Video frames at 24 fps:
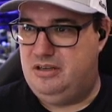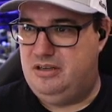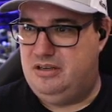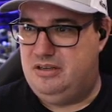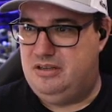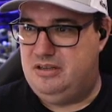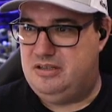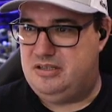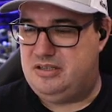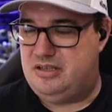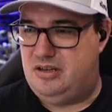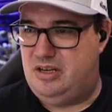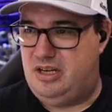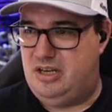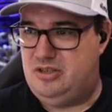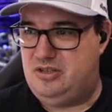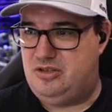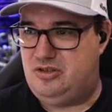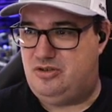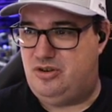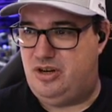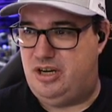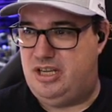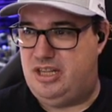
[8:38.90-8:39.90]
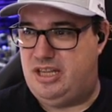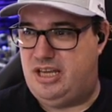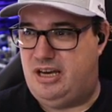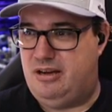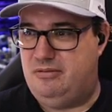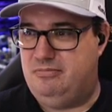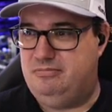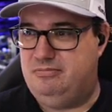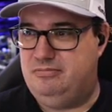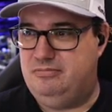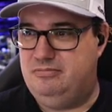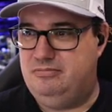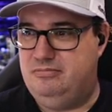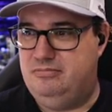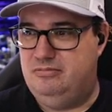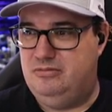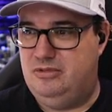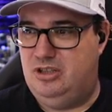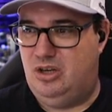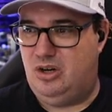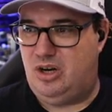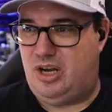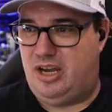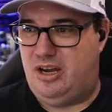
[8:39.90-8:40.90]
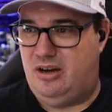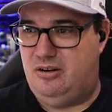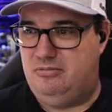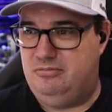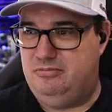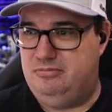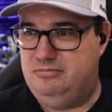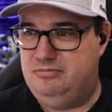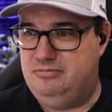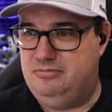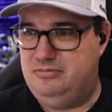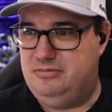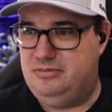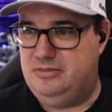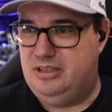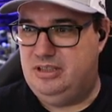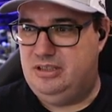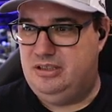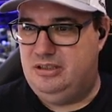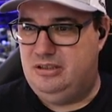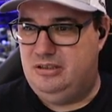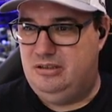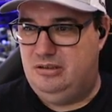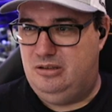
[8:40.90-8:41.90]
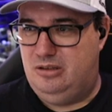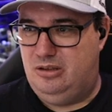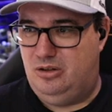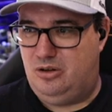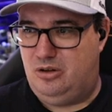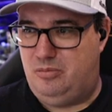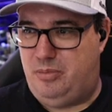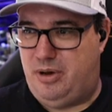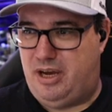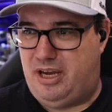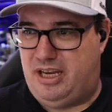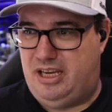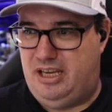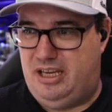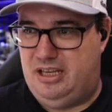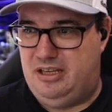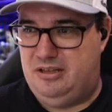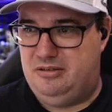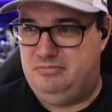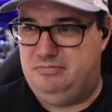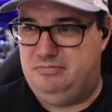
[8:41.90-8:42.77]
So let's try that. Log out, log back in.